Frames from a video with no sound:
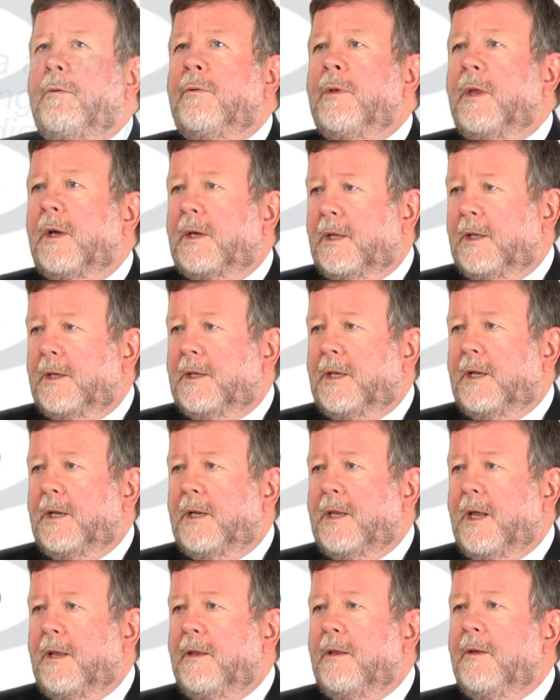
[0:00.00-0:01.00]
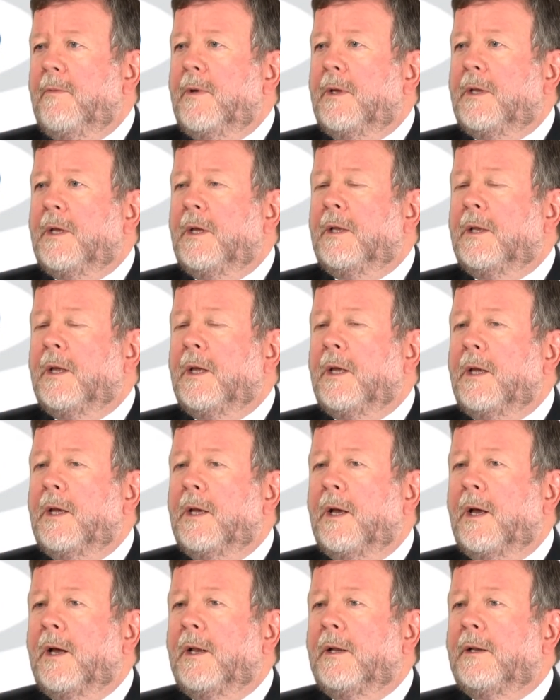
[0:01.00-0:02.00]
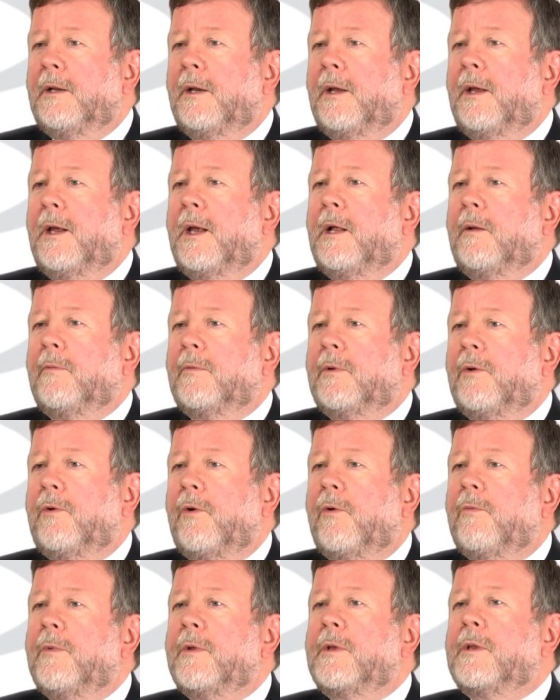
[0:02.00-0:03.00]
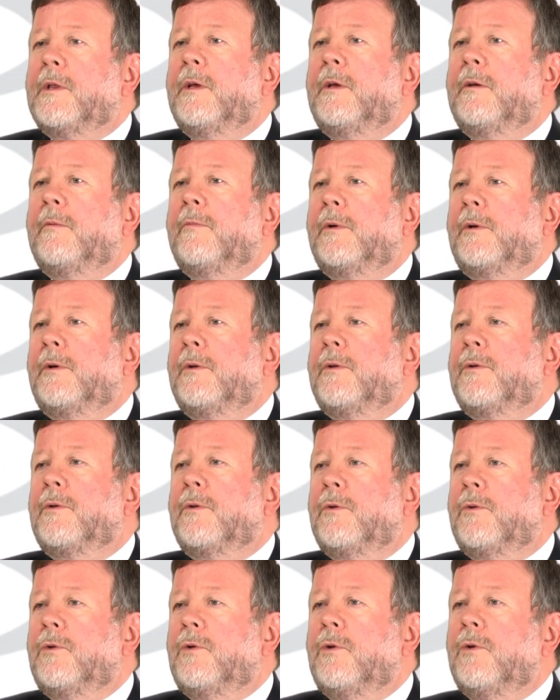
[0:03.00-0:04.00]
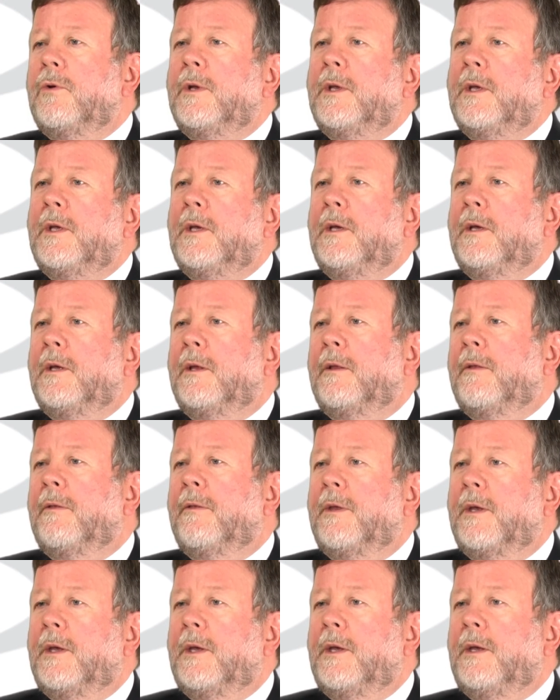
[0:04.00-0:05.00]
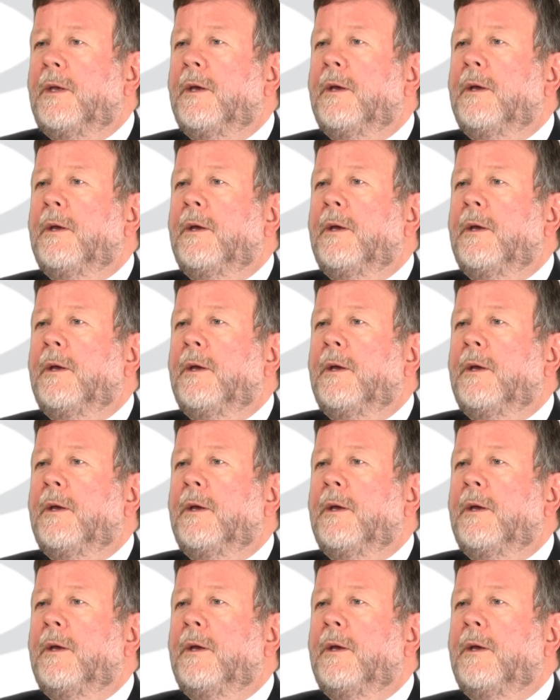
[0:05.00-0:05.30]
Nicola did attend the meeting day, and it helped enormously because during the